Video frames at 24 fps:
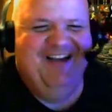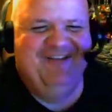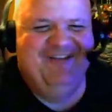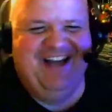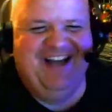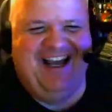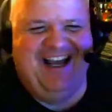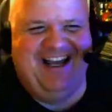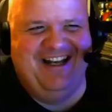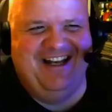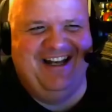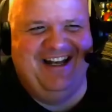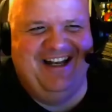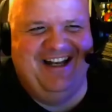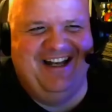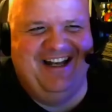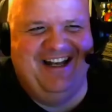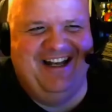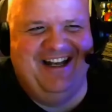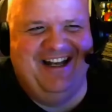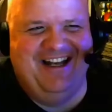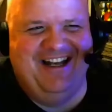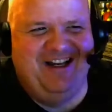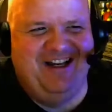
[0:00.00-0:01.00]
it. It's right
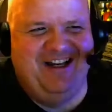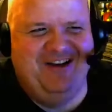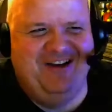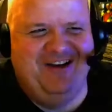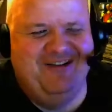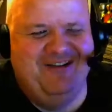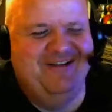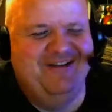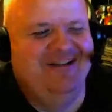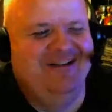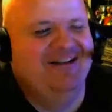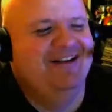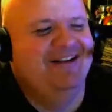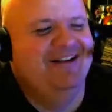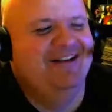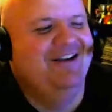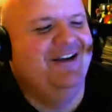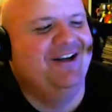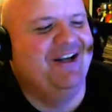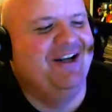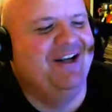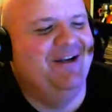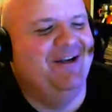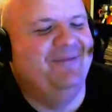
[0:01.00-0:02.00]
here.
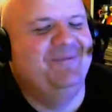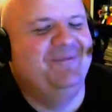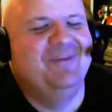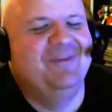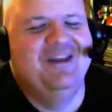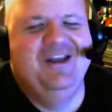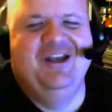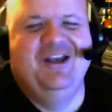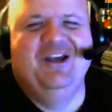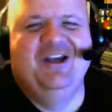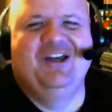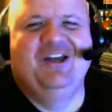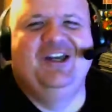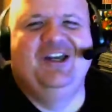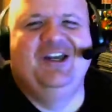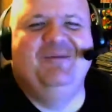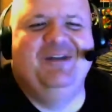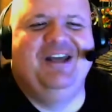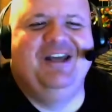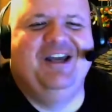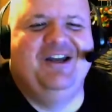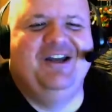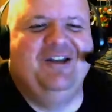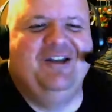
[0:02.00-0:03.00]
Okay. Coming
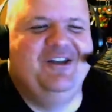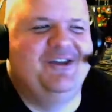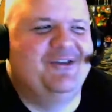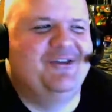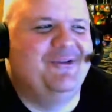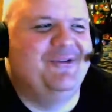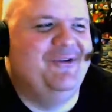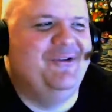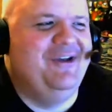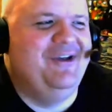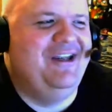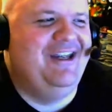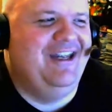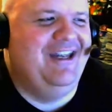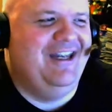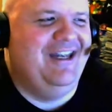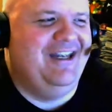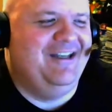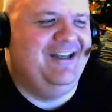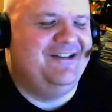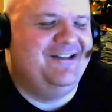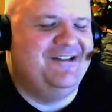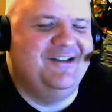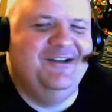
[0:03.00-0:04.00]
down in 3,
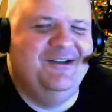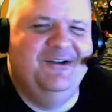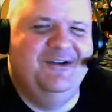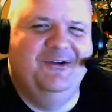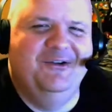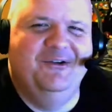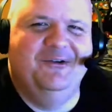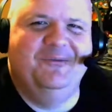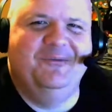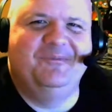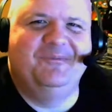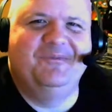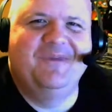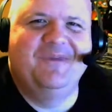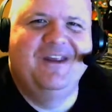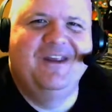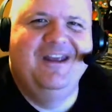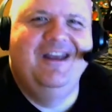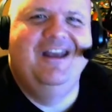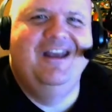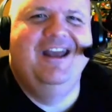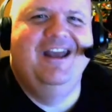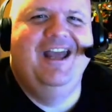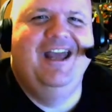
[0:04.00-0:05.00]
2.
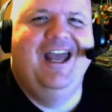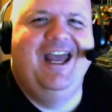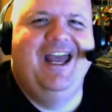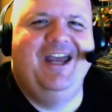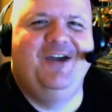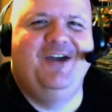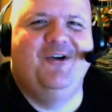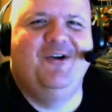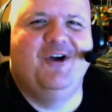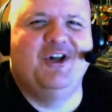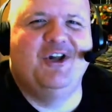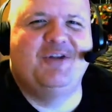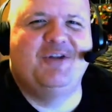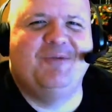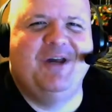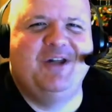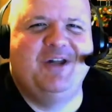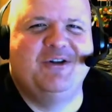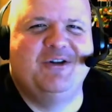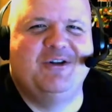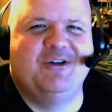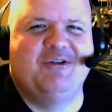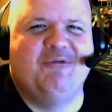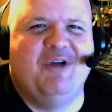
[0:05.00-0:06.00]
Hey, Crawl Spacers.
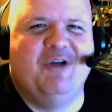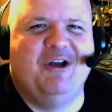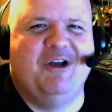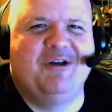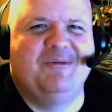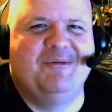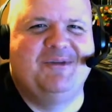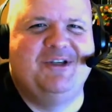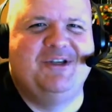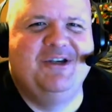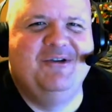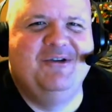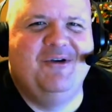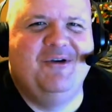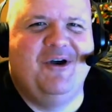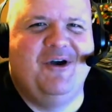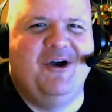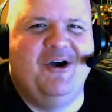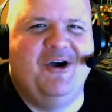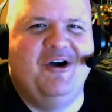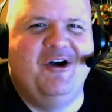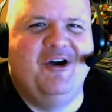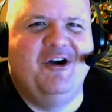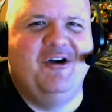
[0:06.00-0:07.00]
Welcome to
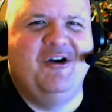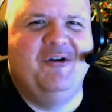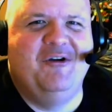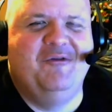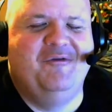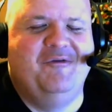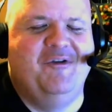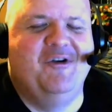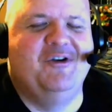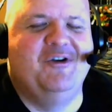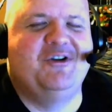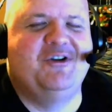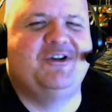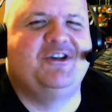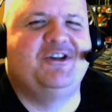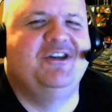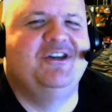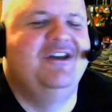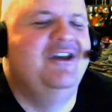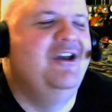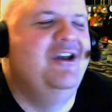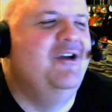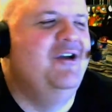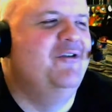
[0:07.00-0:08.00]
our first
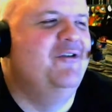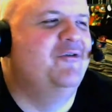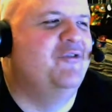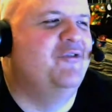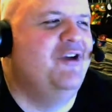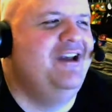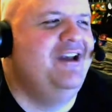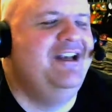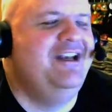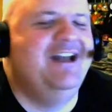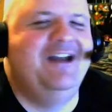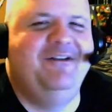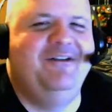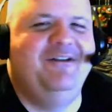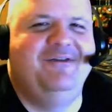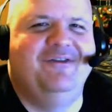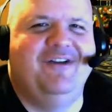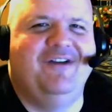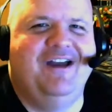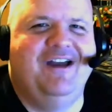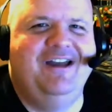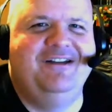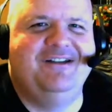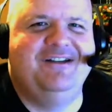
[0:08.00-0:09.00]
Friday night
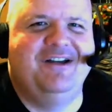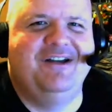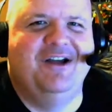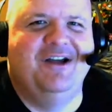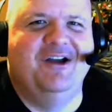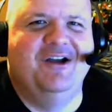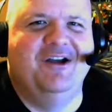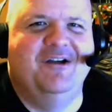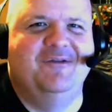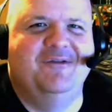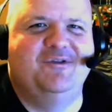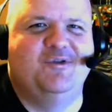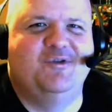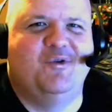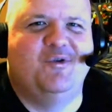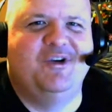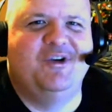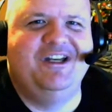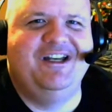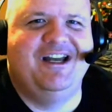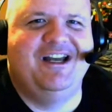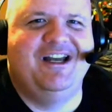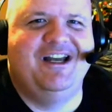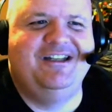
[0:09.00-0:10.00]
fight of
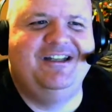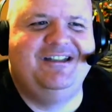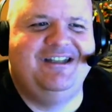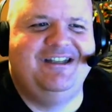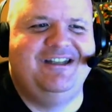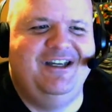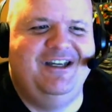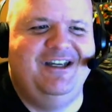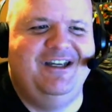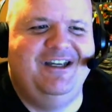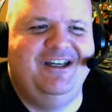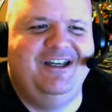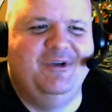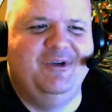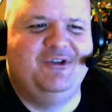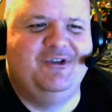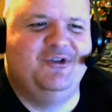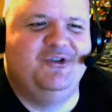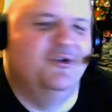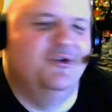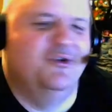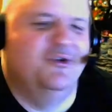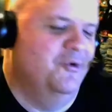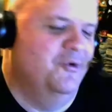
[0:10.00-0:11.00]
2019 with
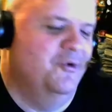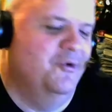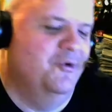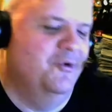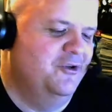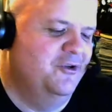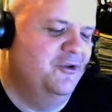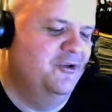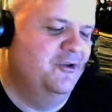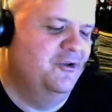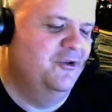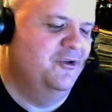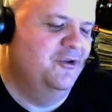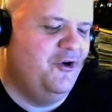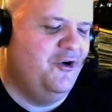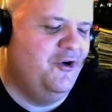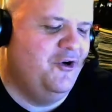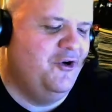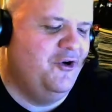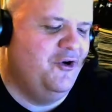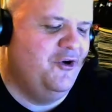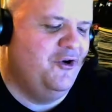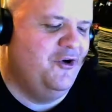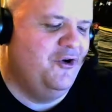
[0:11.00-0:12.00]
George. George, we're
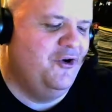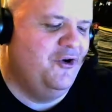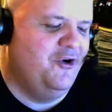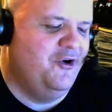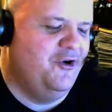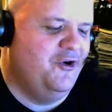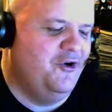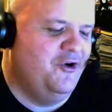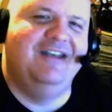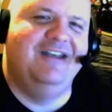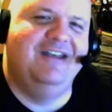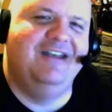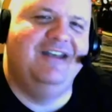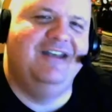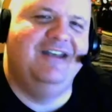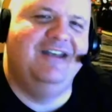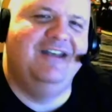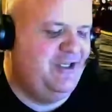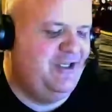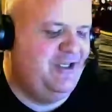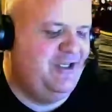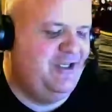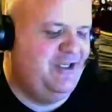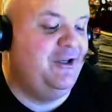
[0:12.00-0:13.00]
going back to
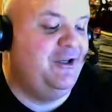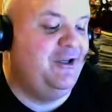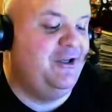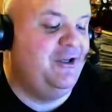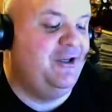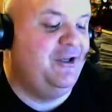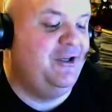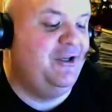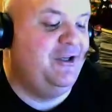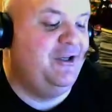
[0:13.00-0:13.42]
1973,